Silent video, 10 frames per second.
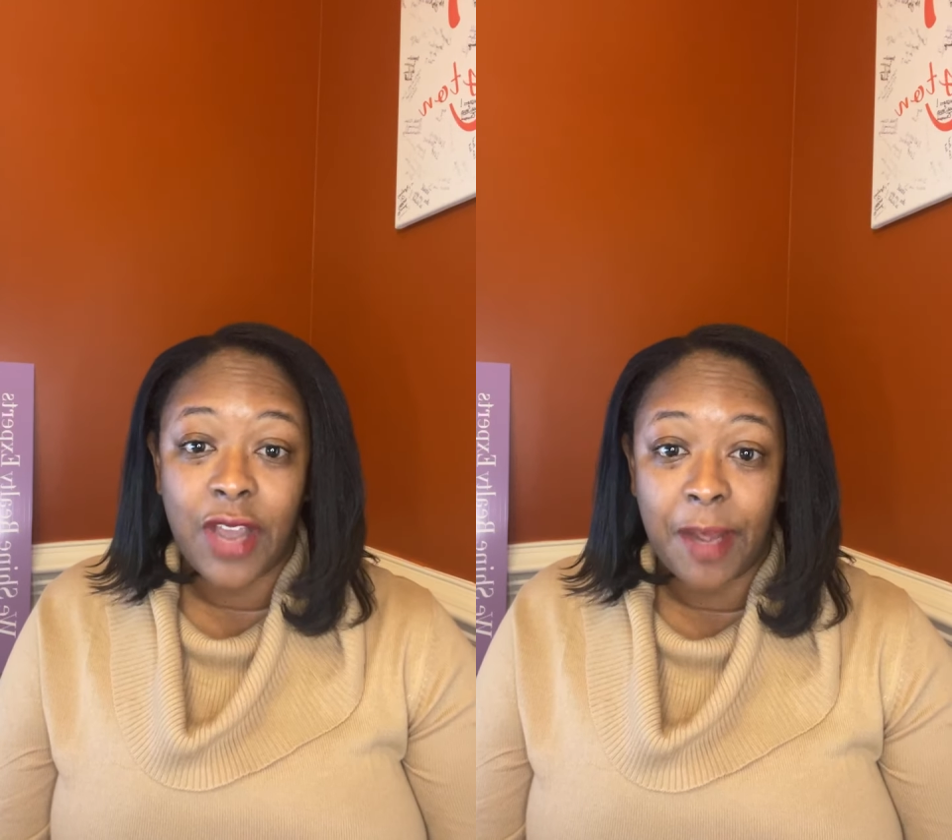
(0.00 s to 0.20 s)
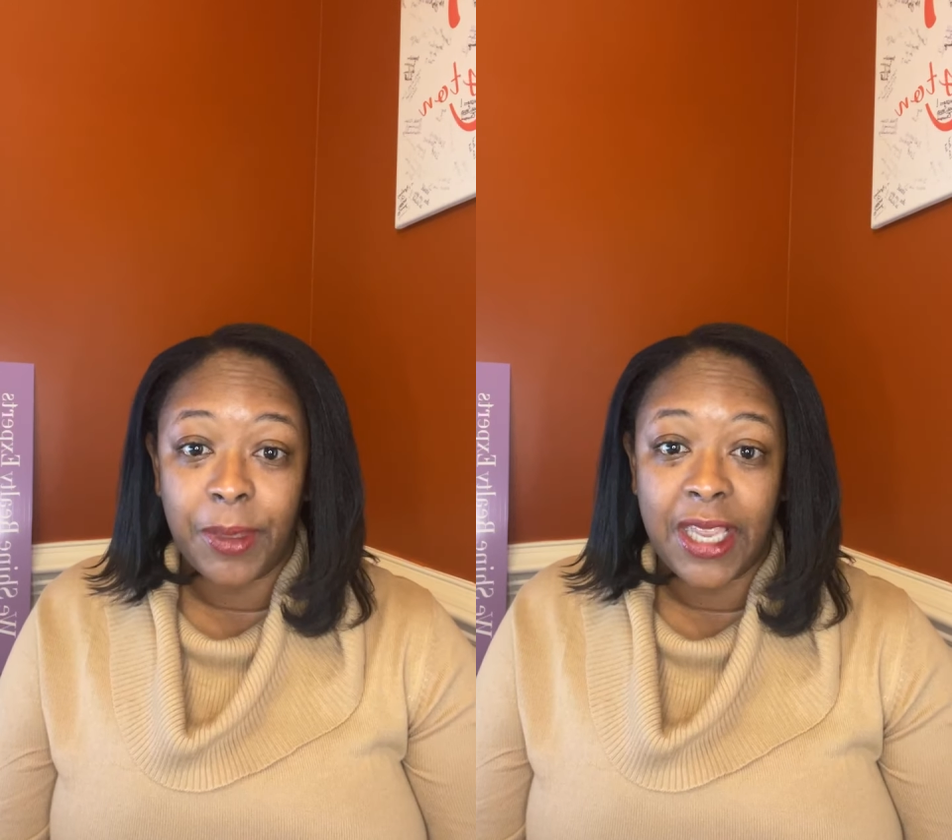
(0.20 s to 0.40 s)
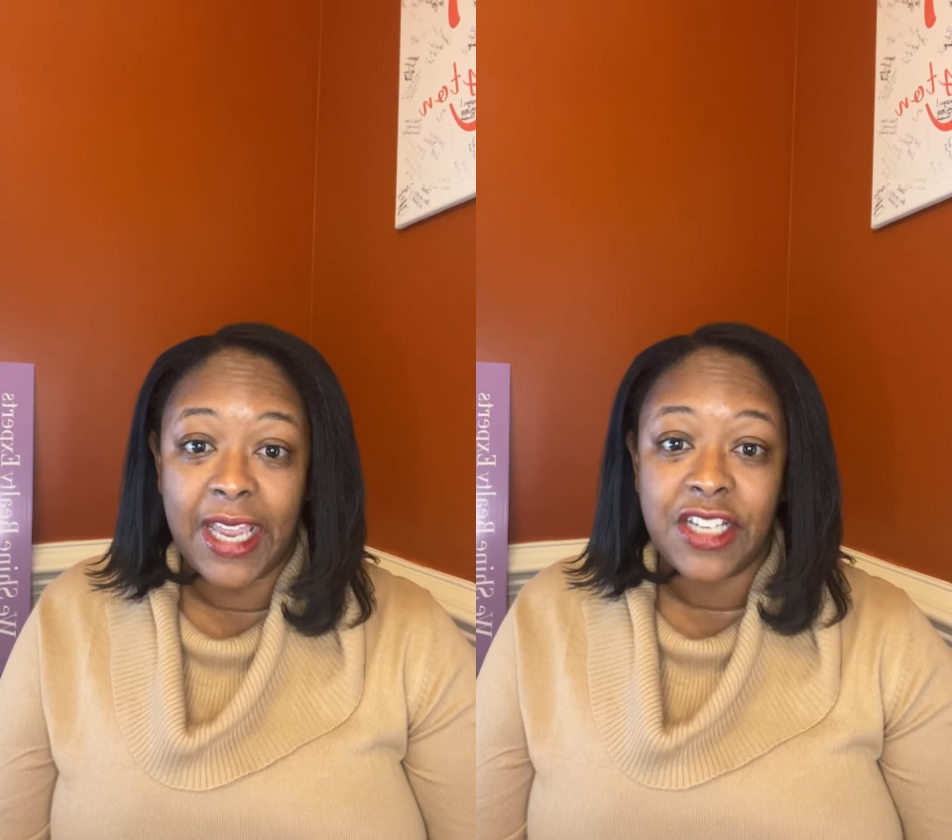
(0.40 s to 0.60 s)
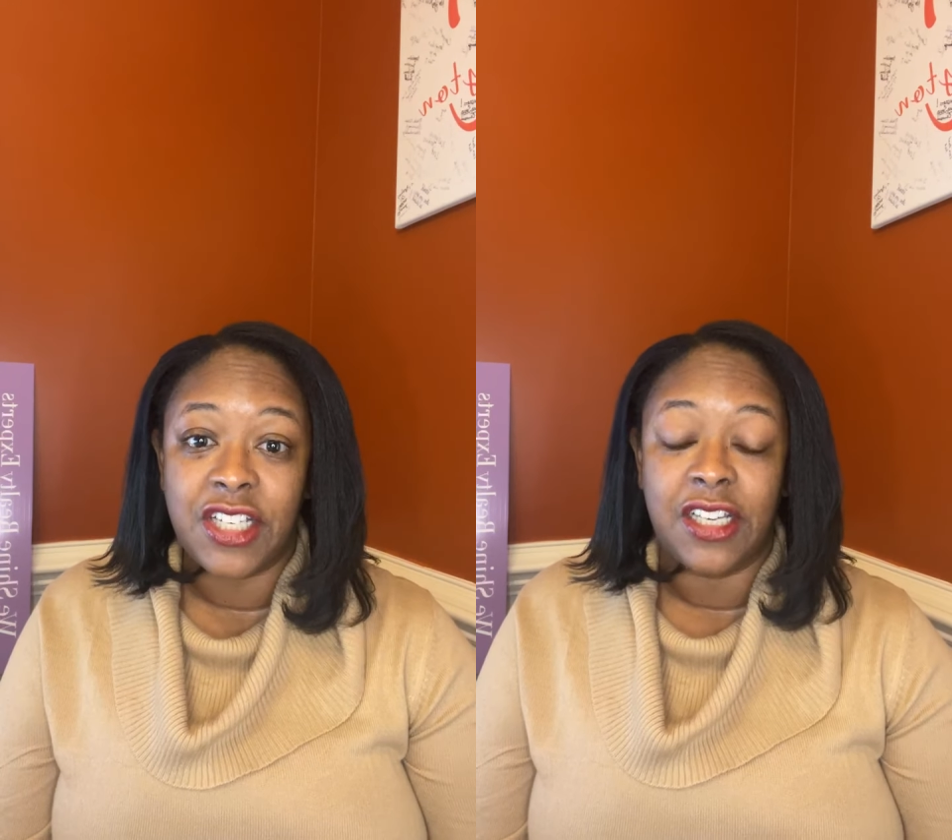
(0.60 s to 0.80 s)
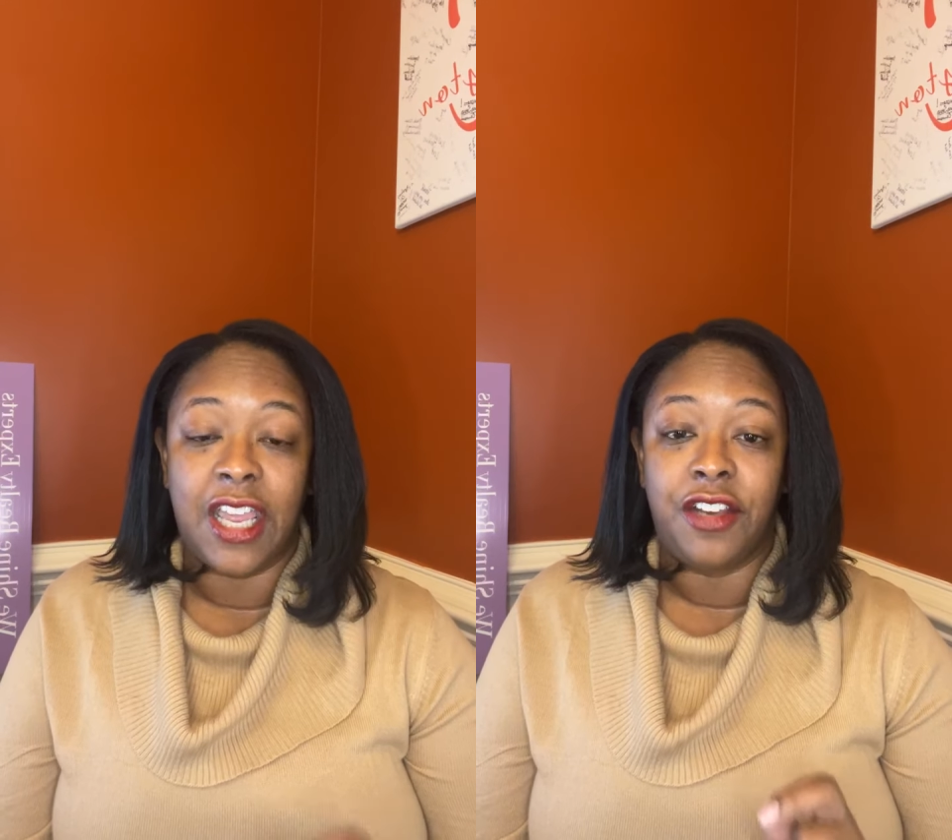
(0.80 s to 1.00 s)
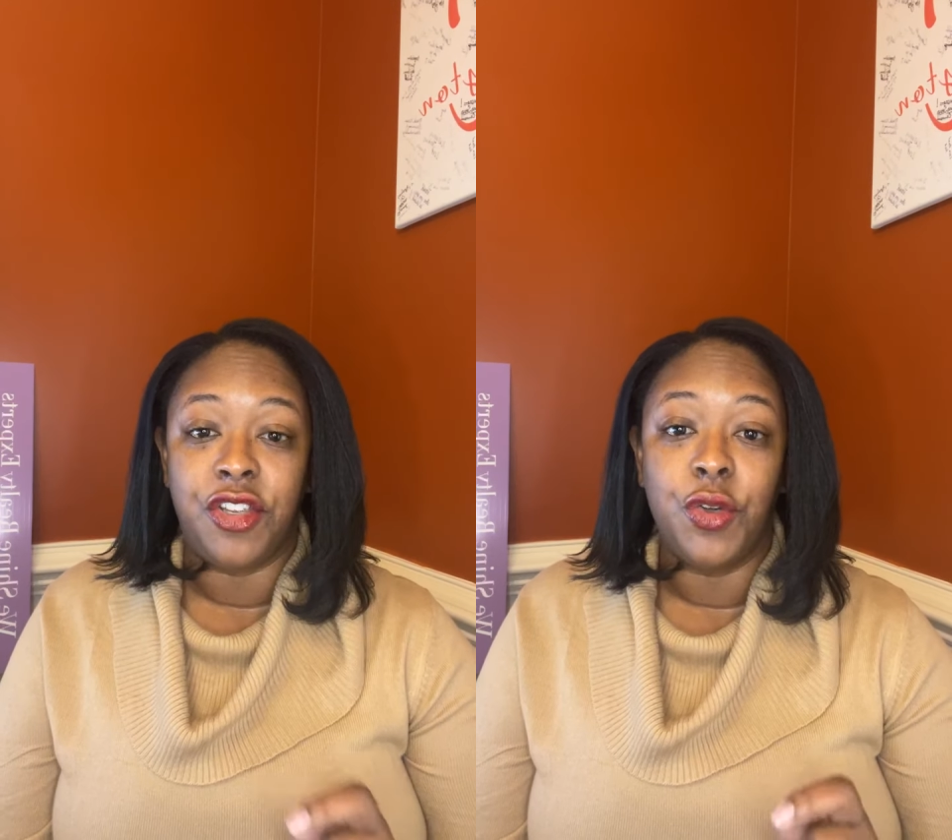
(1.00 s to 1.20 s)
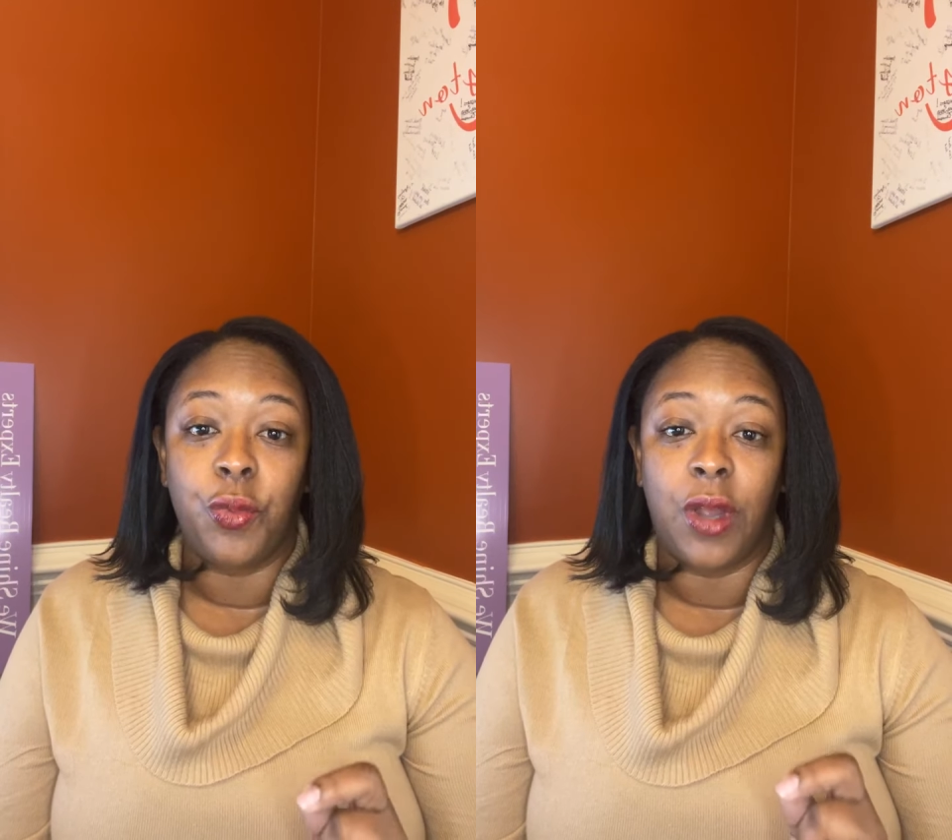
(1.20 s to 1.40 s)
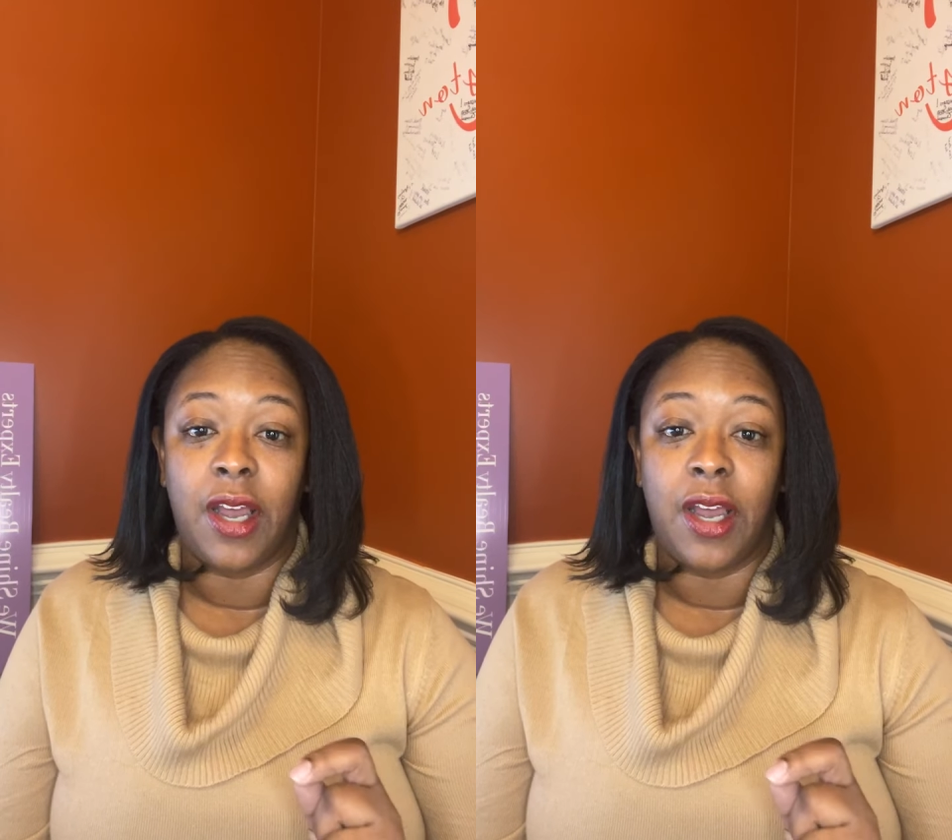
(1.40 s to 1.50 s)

application and you